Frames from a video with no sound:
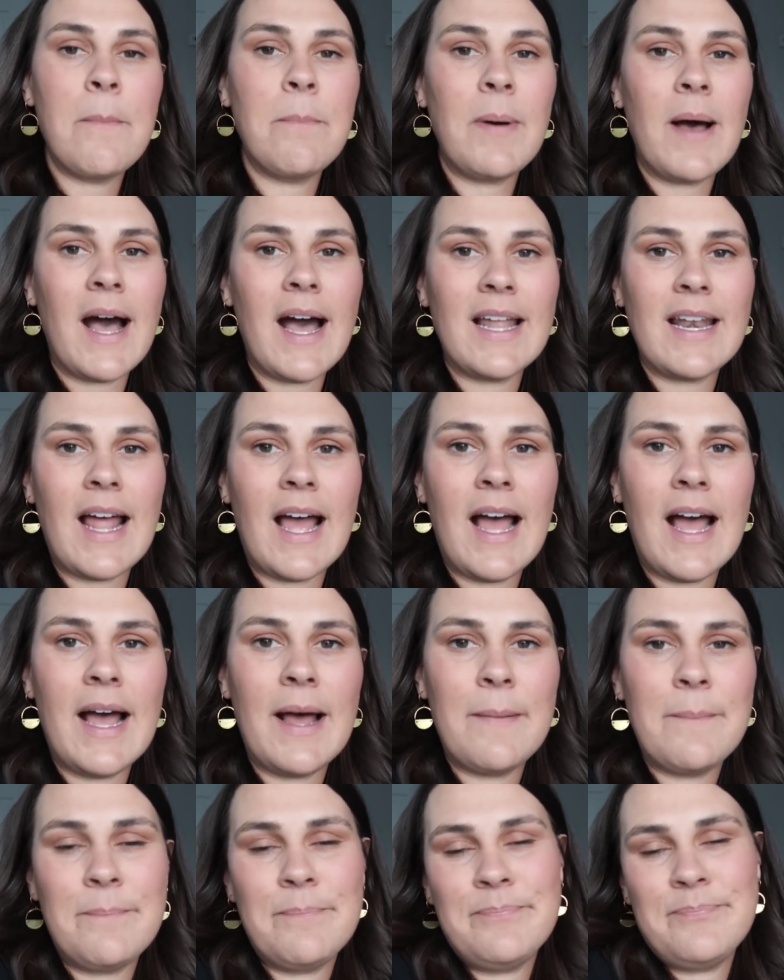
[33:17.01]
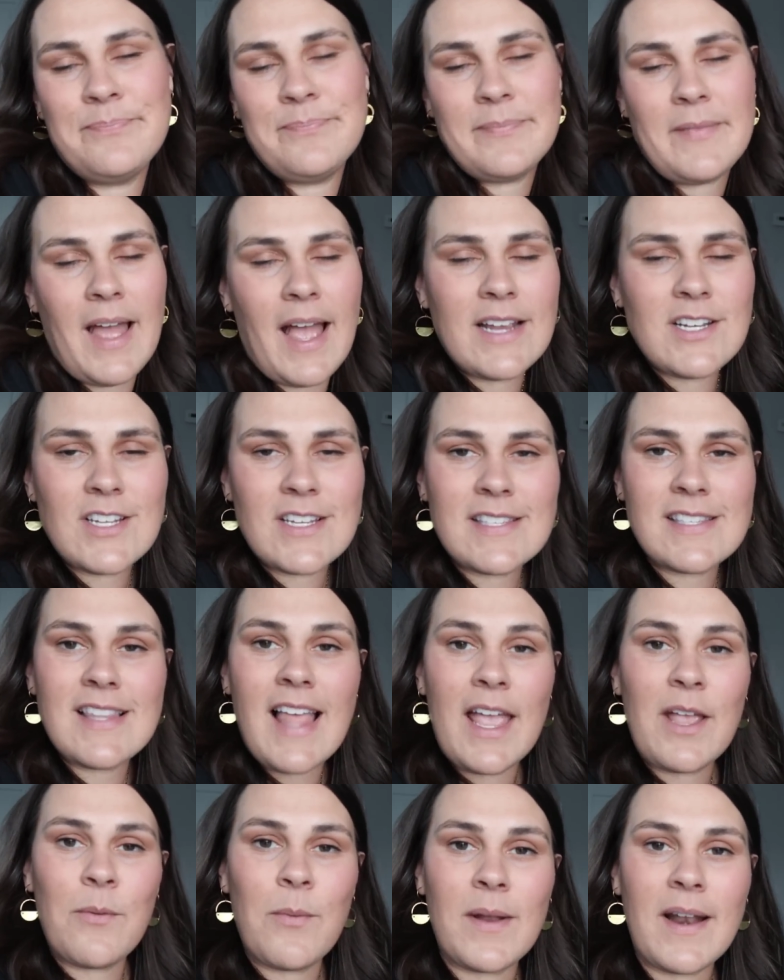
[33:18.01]
but um, I just
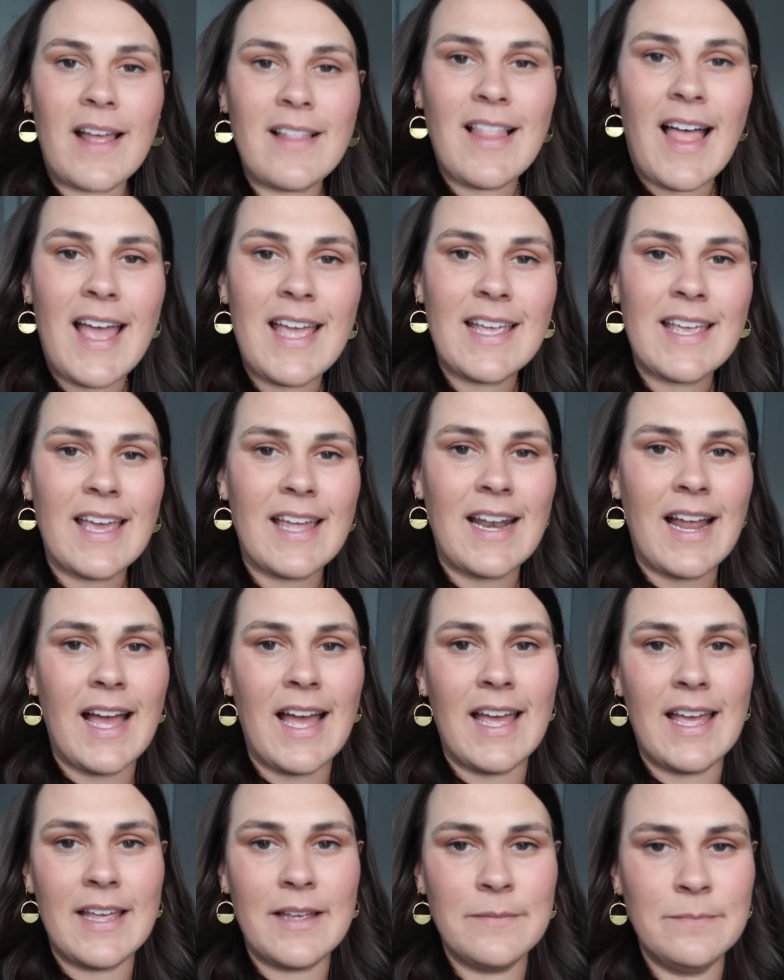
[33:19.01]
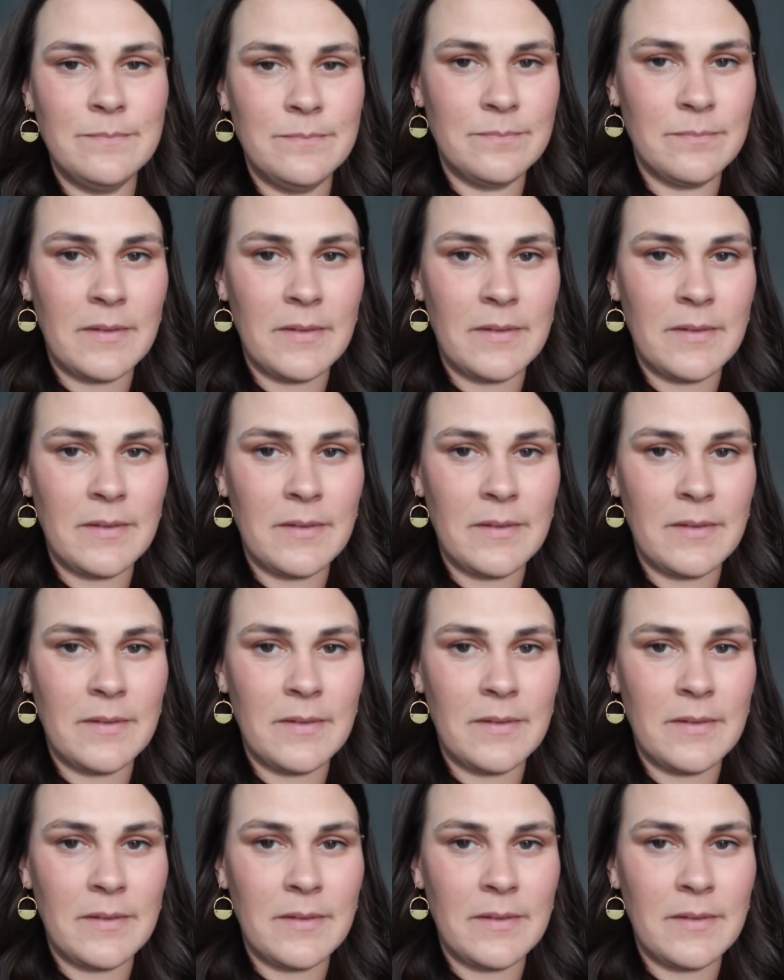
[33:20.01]
like what I like, and I